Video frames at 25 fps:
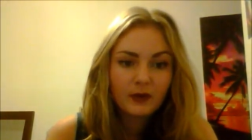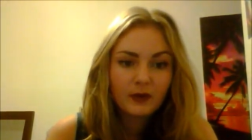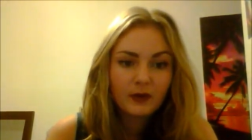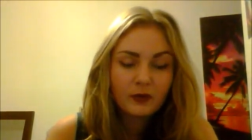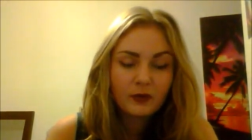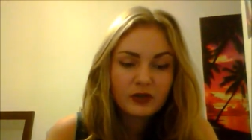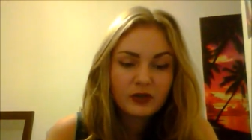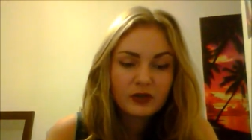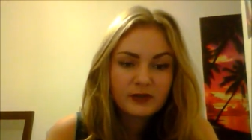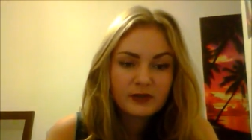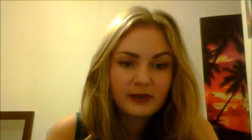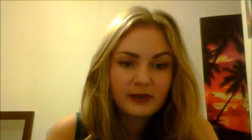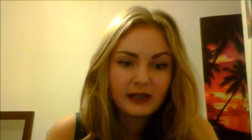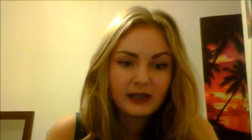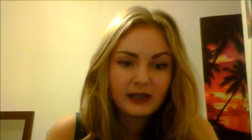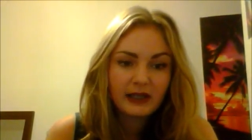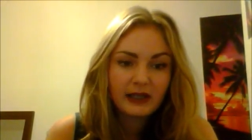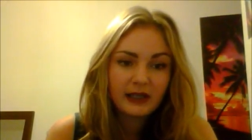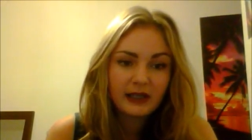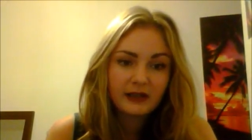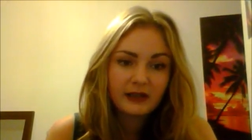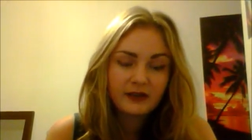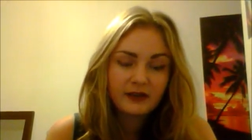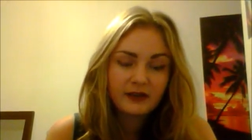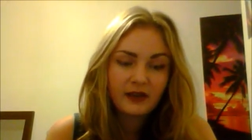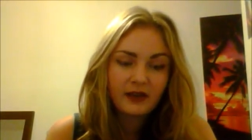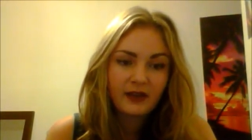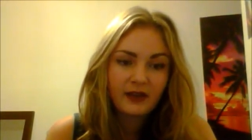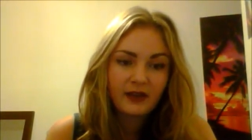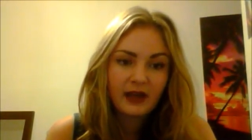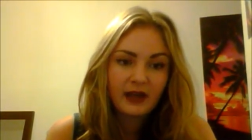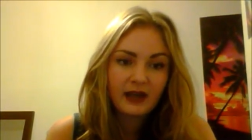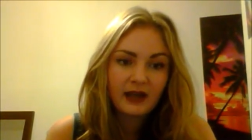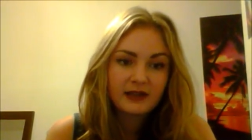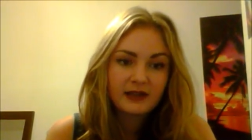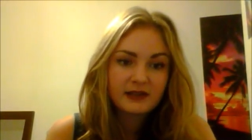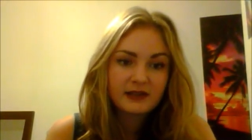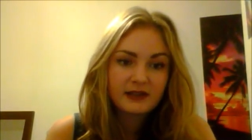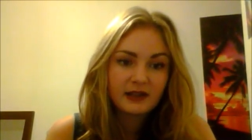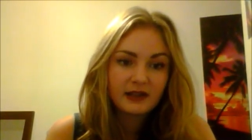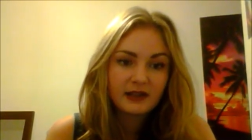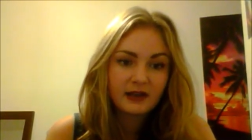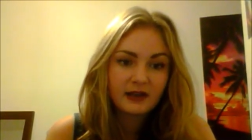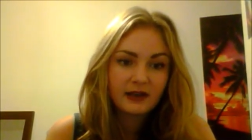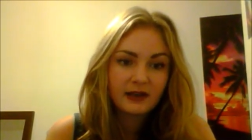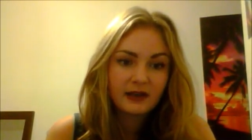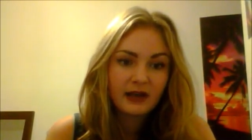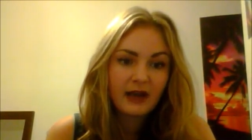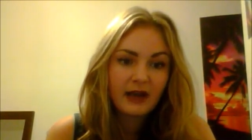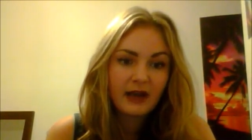ultimately they're there
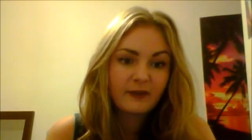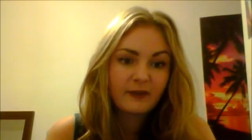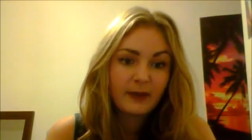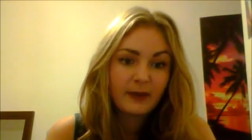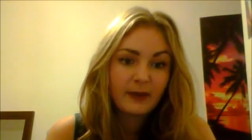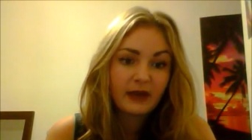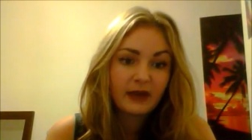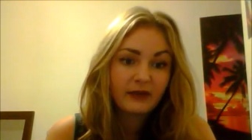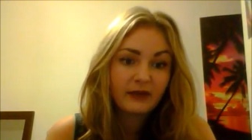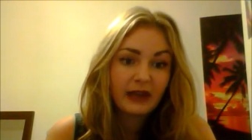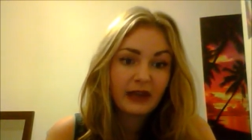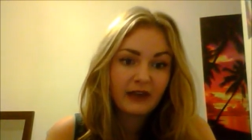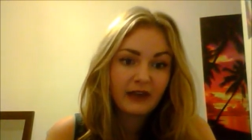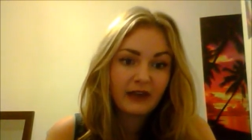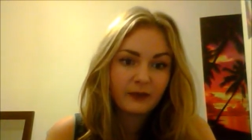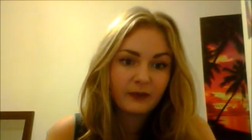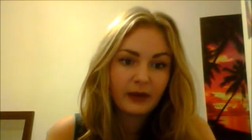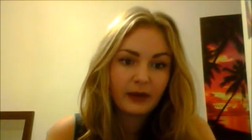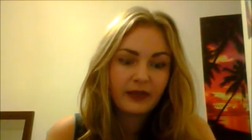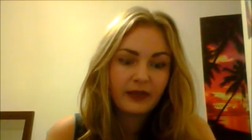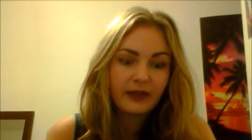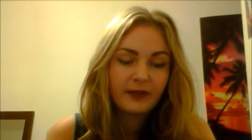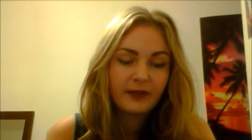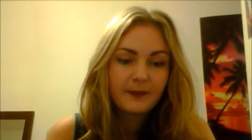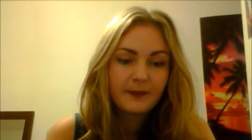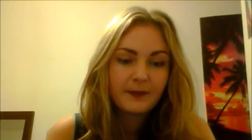to have a bit of a laugh with.